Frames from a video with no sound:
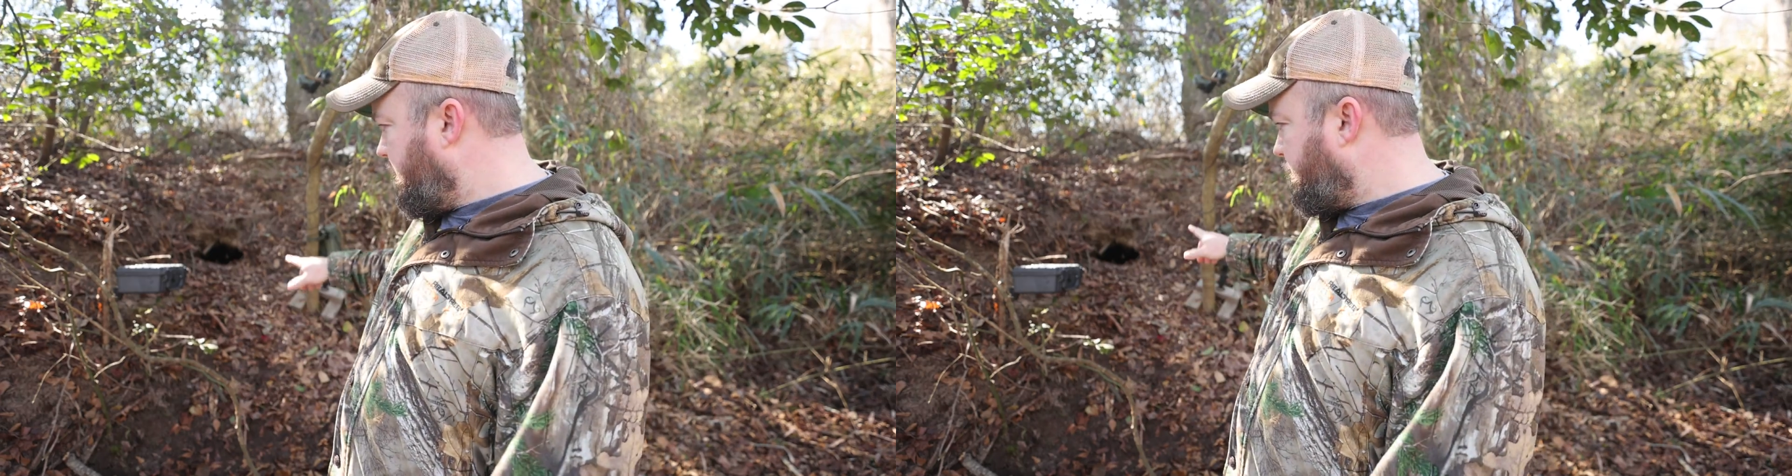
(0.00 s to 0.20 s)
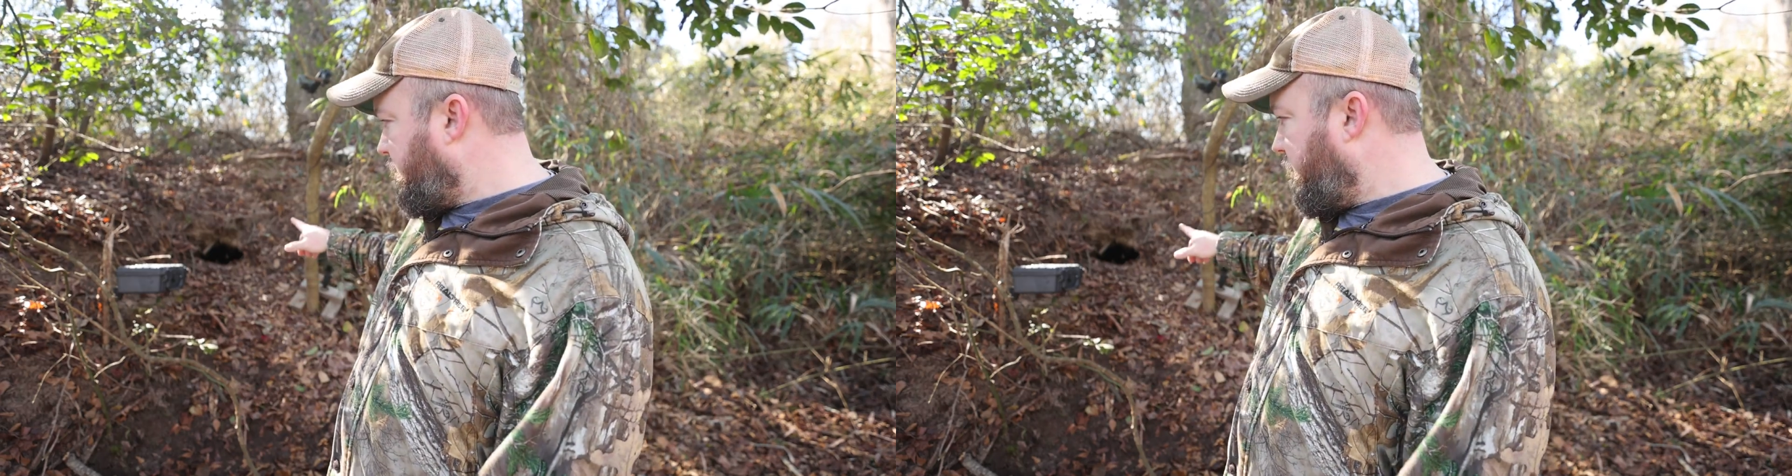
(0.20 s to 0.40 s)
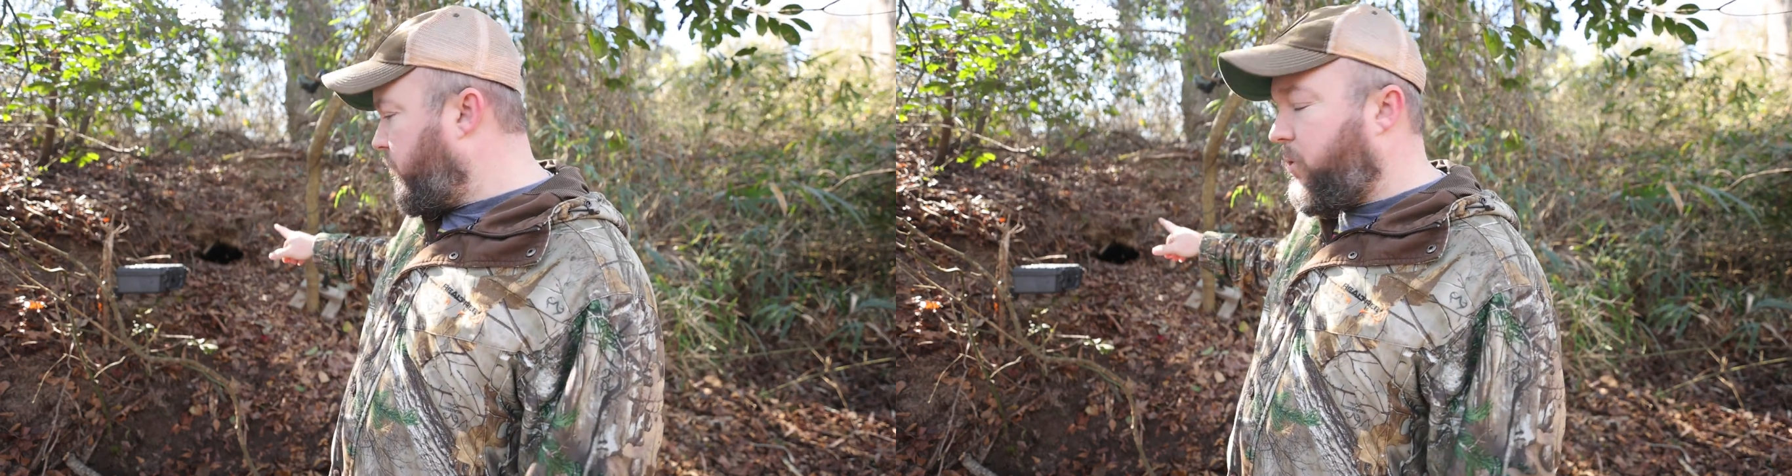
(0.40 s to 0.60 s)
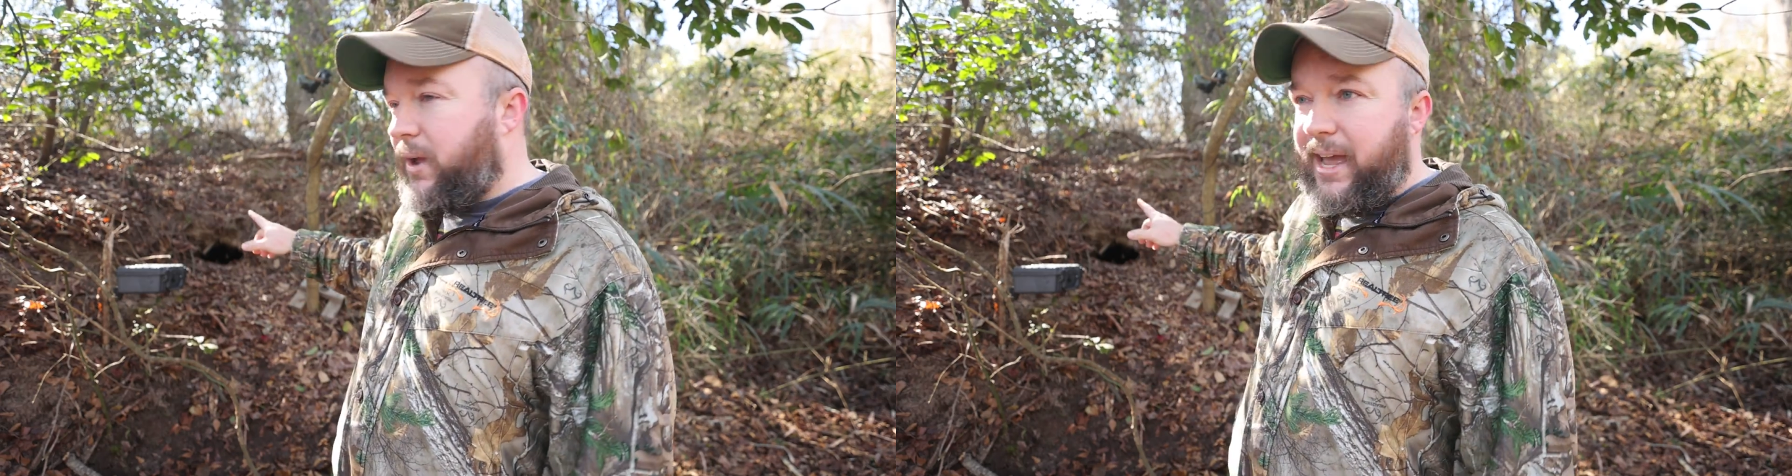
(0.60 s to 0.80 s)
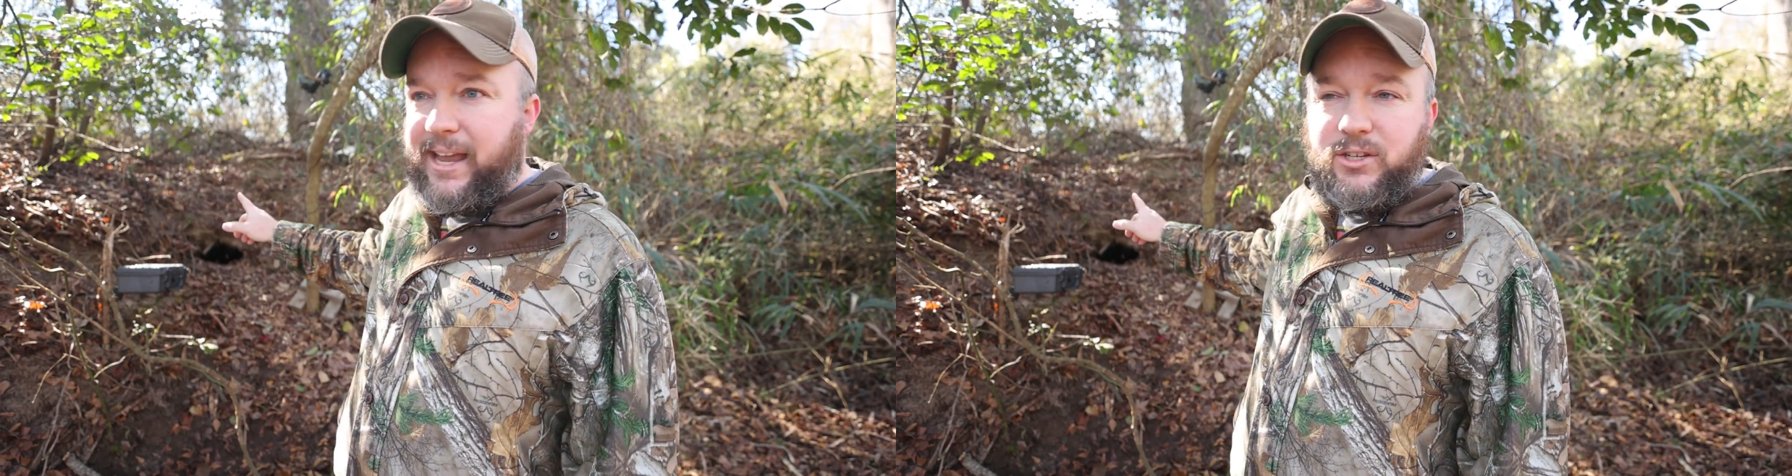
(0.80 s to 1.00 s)
So
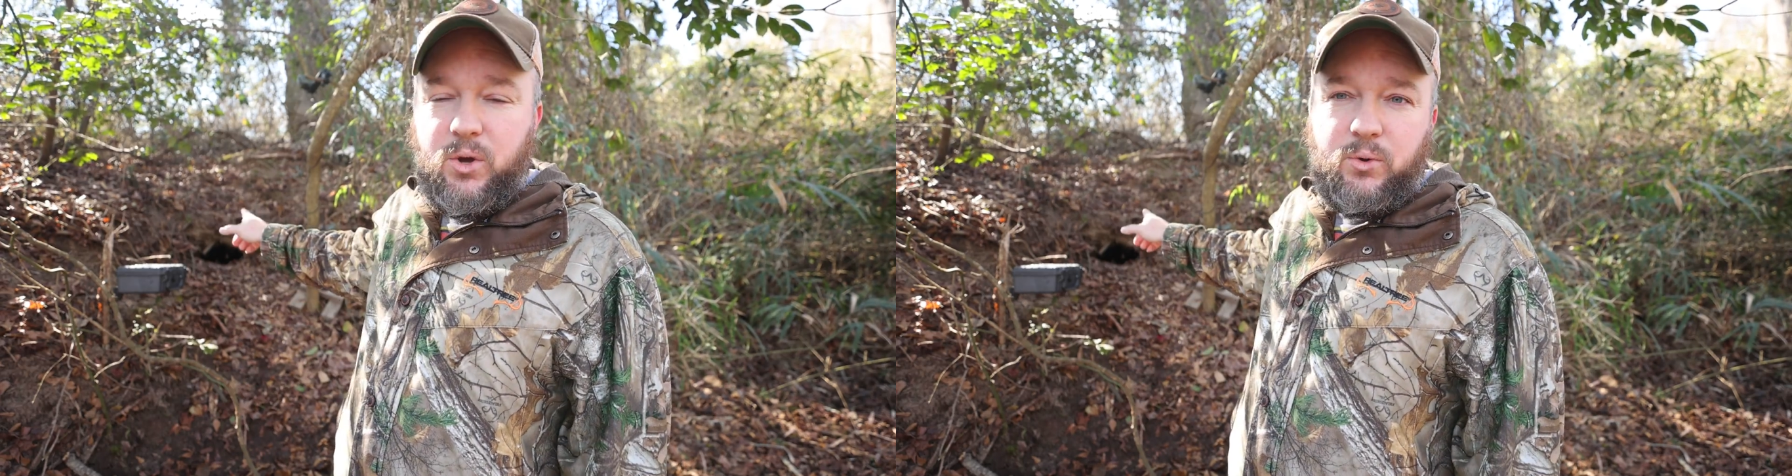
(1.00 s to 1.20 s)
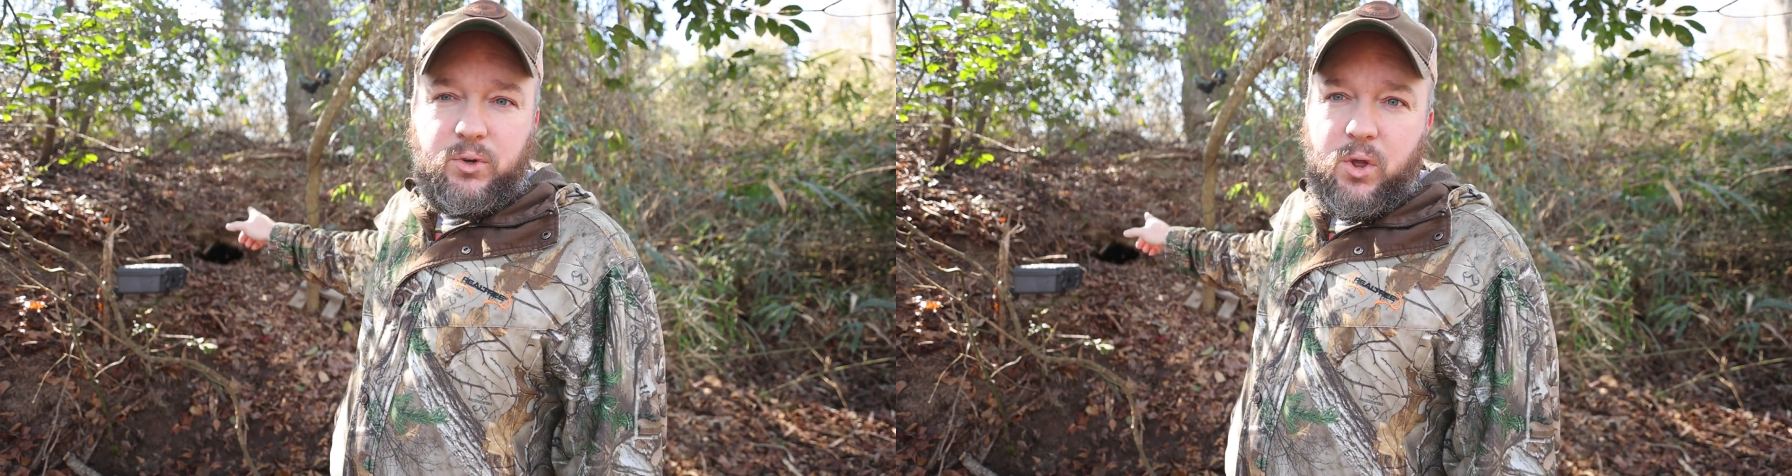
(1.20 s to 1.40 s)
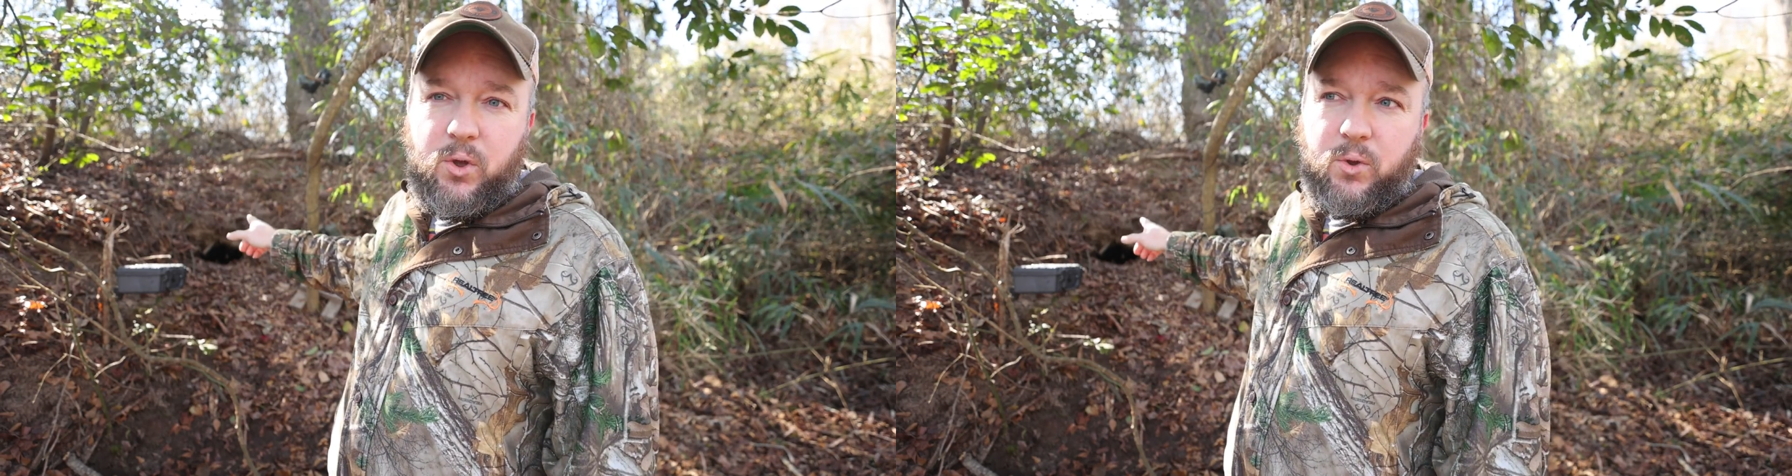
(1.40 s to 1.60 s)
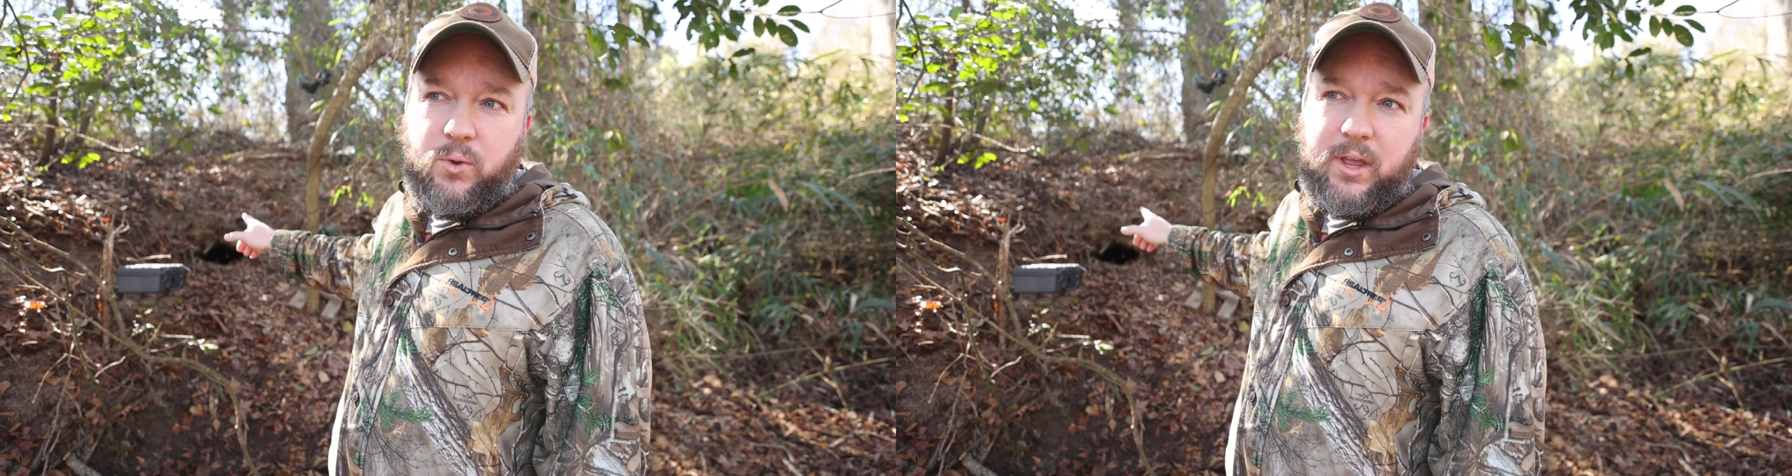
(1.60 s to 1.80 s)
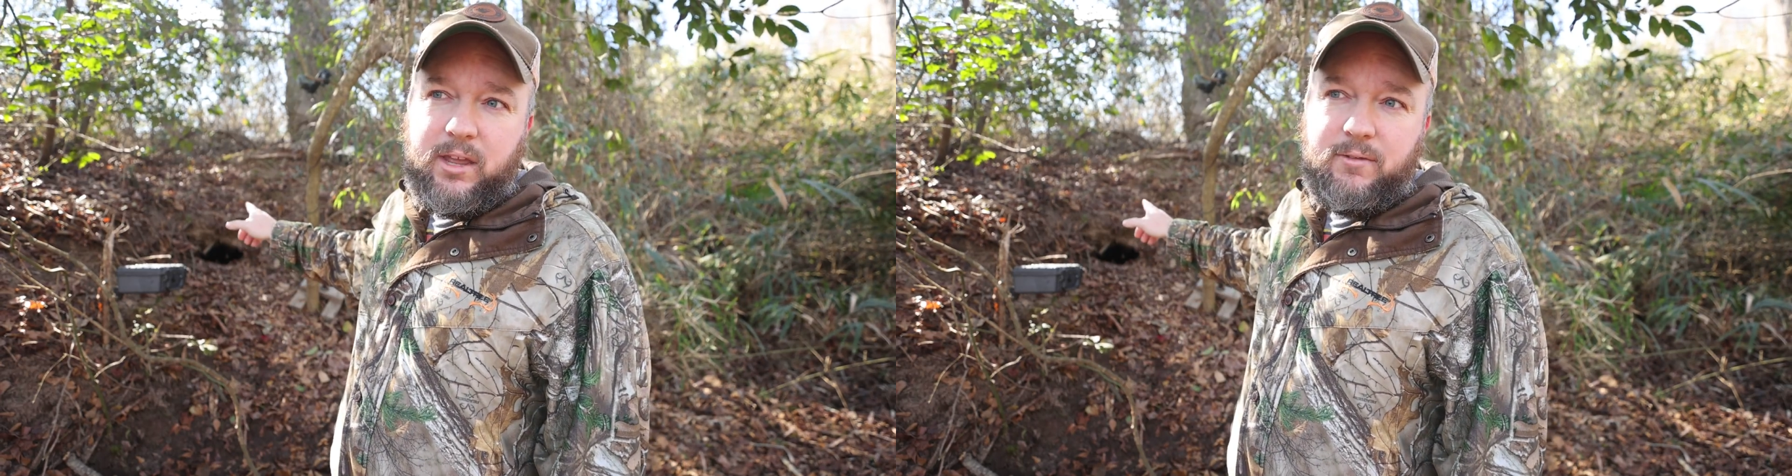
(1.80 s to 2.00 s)
I don't
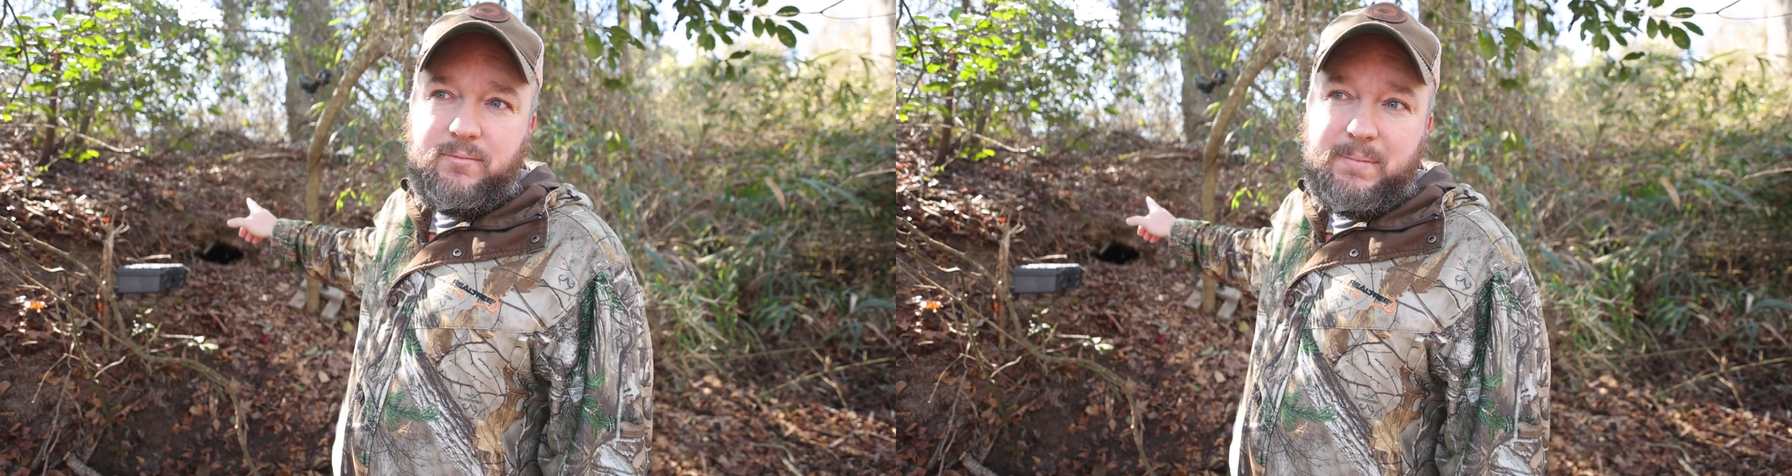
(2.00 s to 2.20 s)
know if